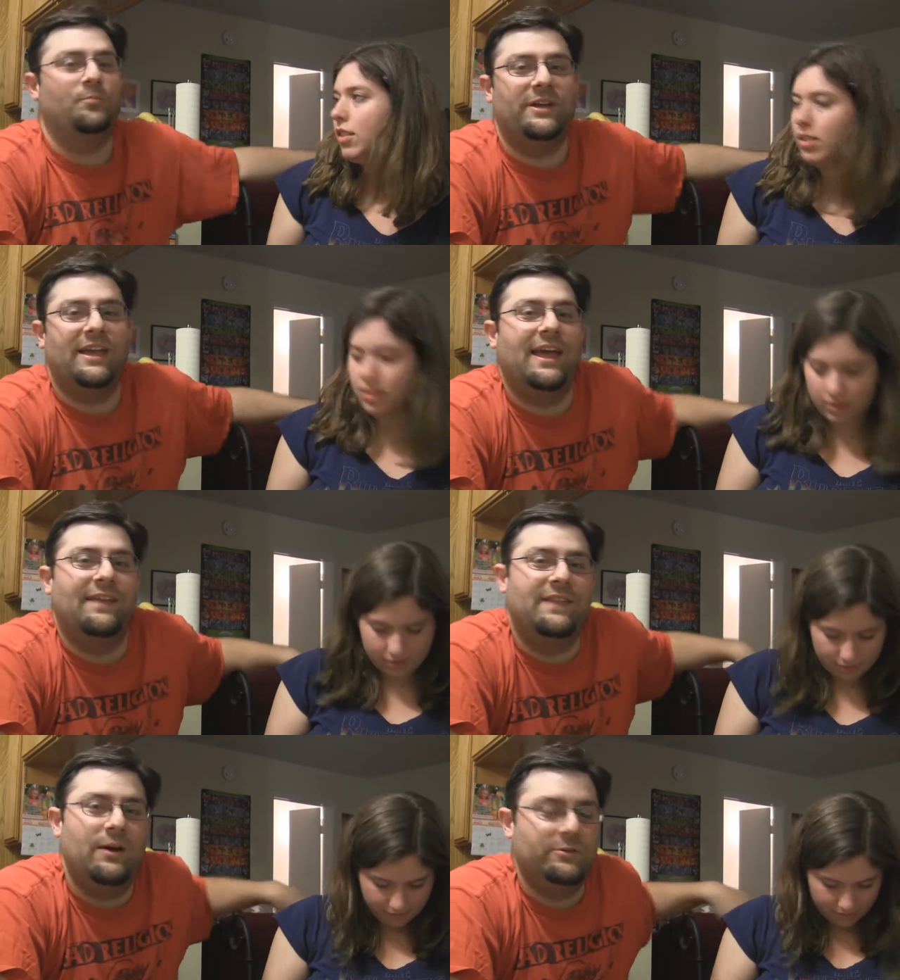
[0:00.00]
Speaker 1: But yeah,
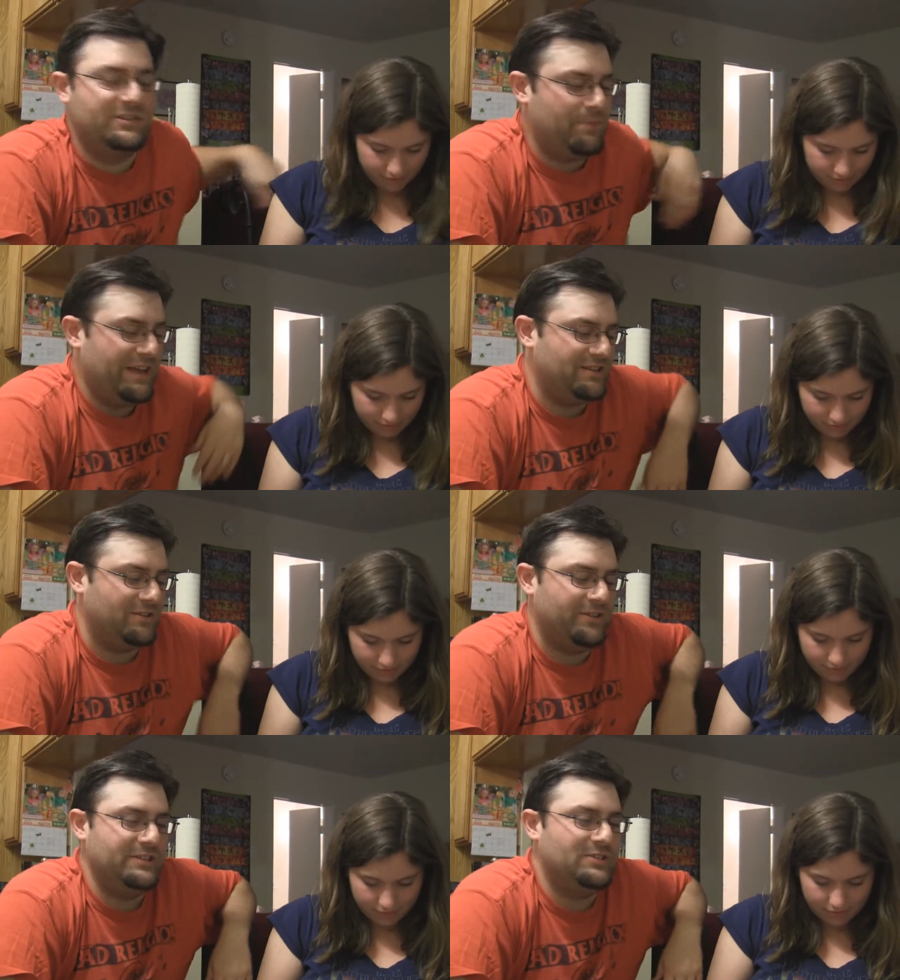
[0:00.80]
and that was
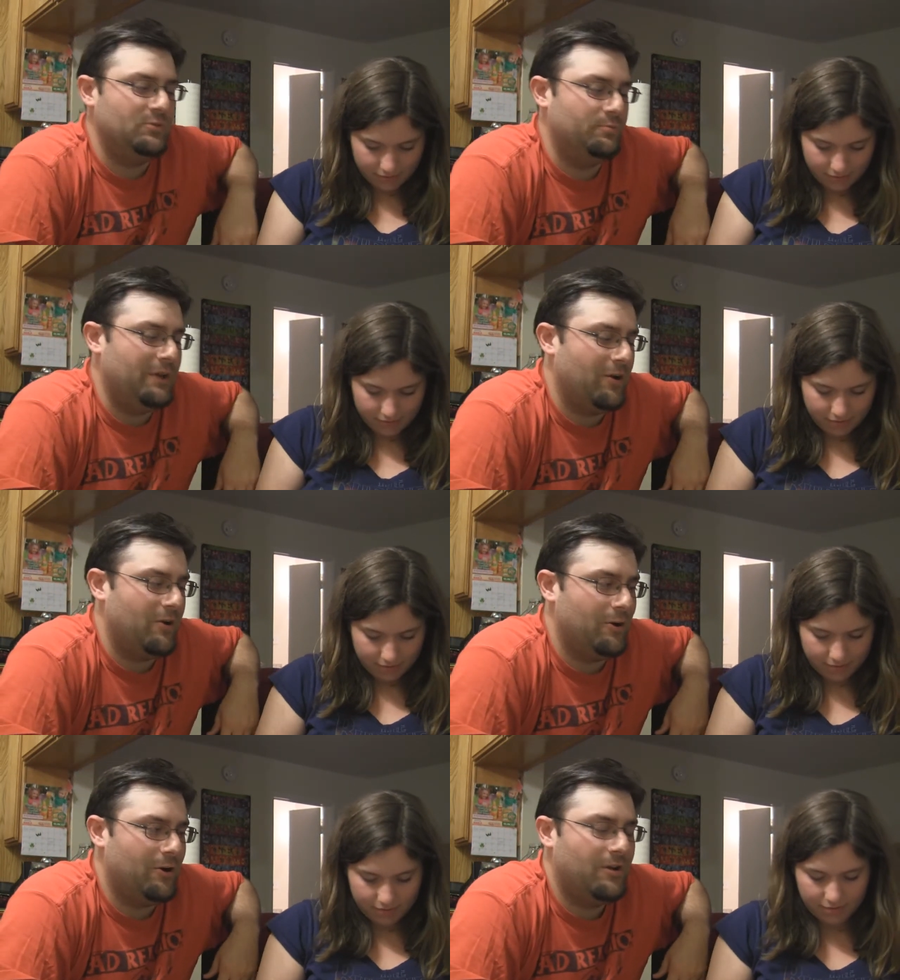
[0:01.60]
basically to
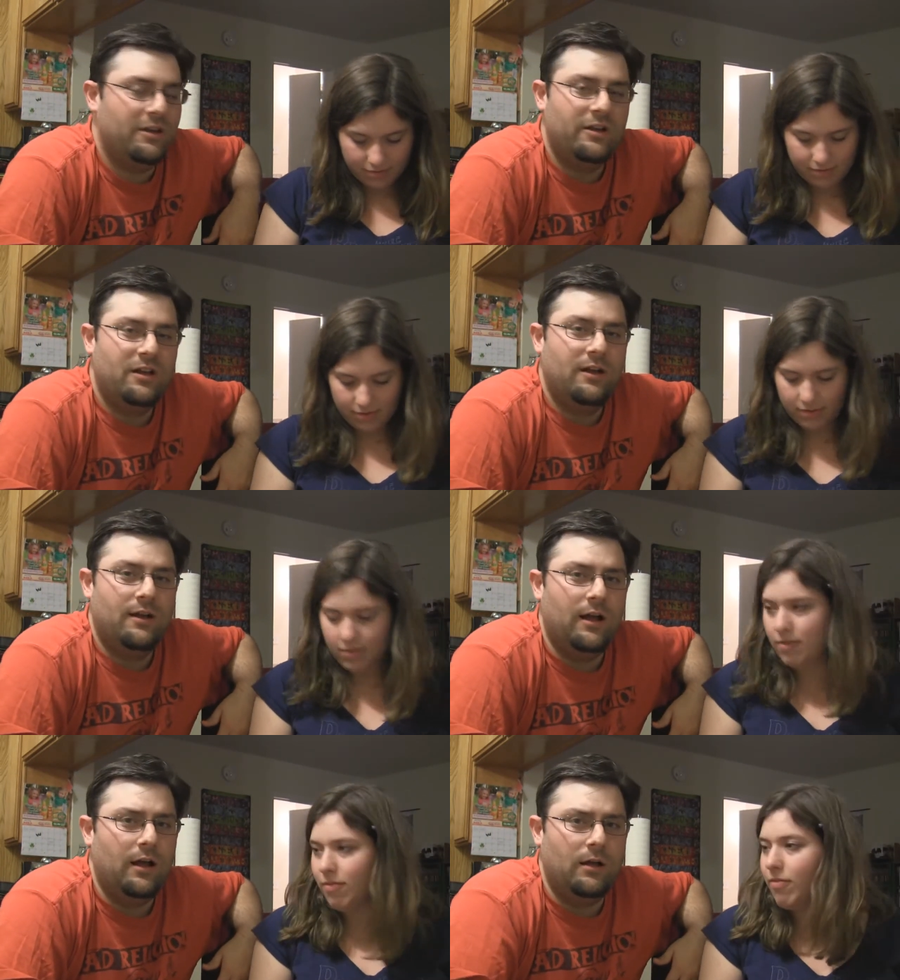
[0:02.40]
mirror
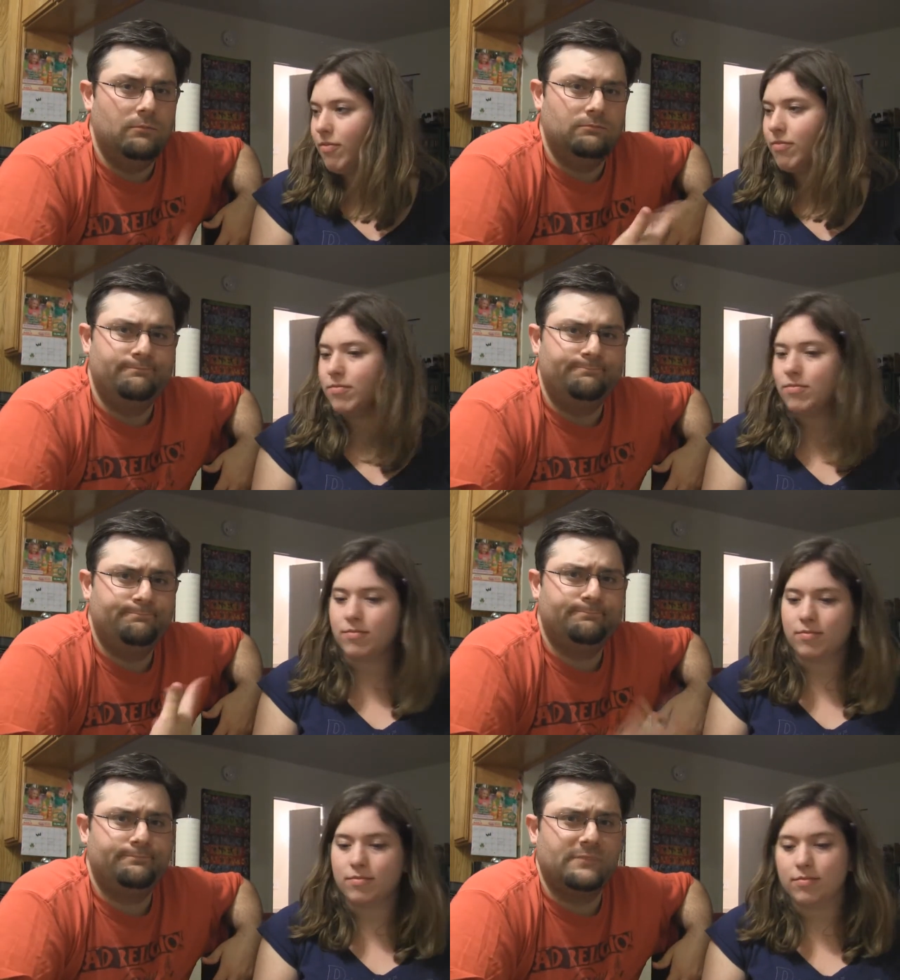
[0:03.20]
um,
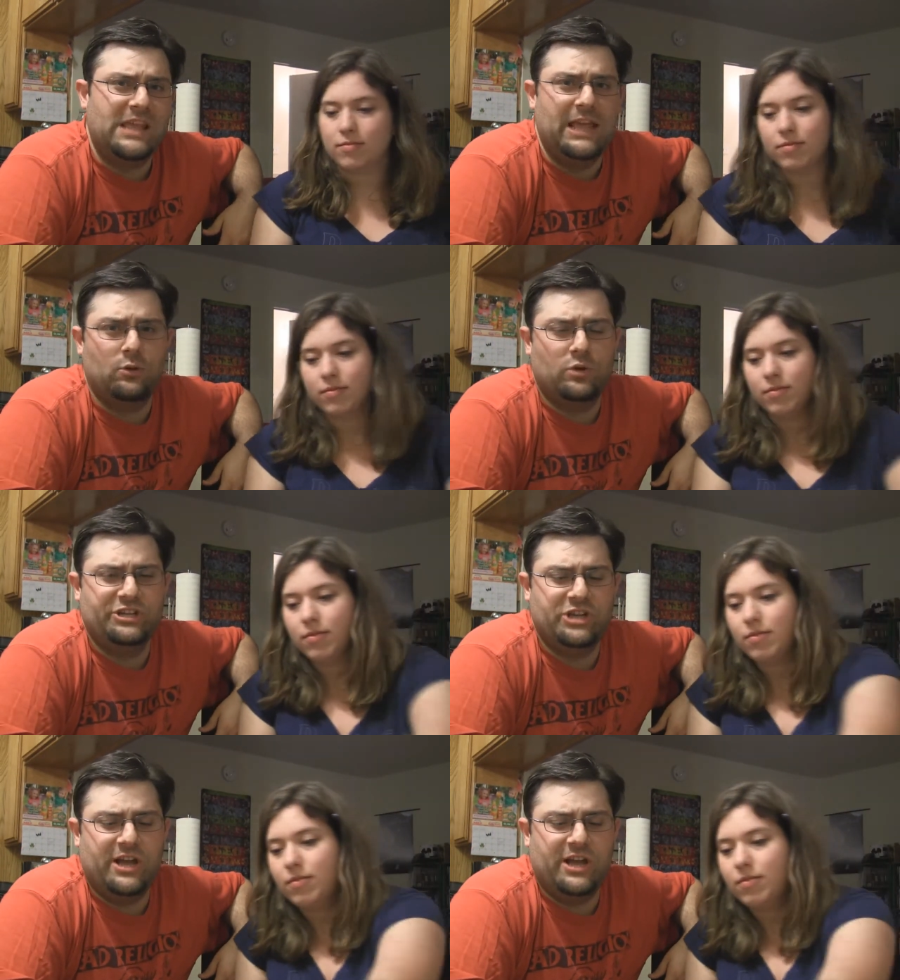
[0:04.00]
Henry